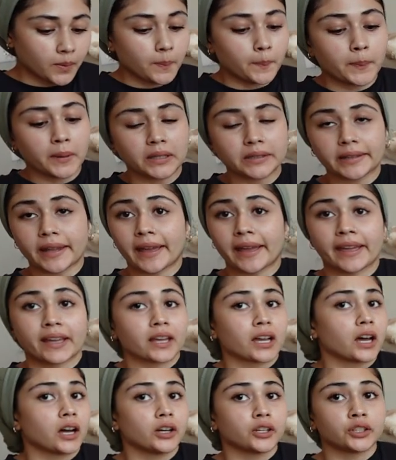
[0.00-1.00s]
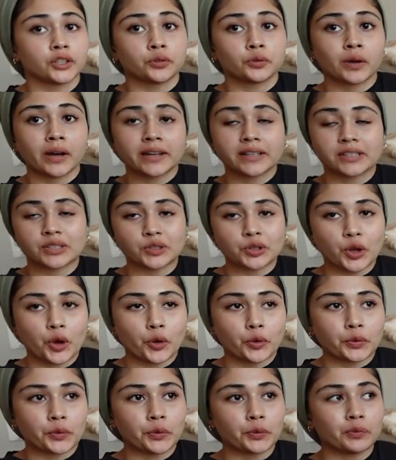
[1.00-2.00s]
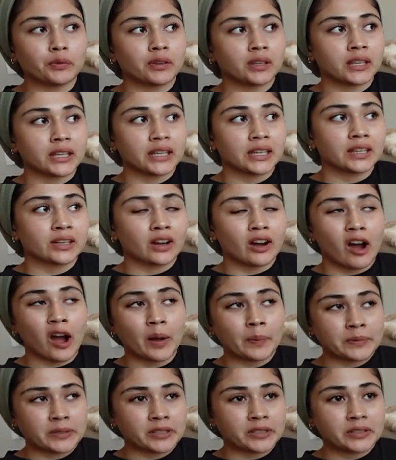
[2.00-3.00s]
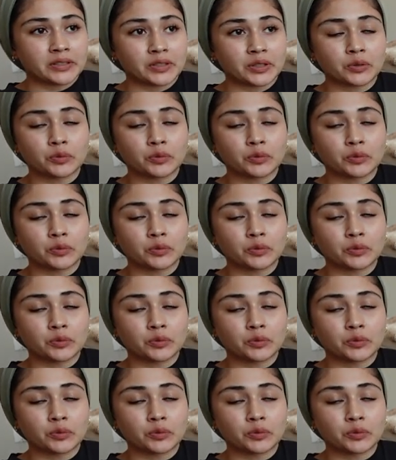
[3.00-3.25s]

but like you guys know, you need options.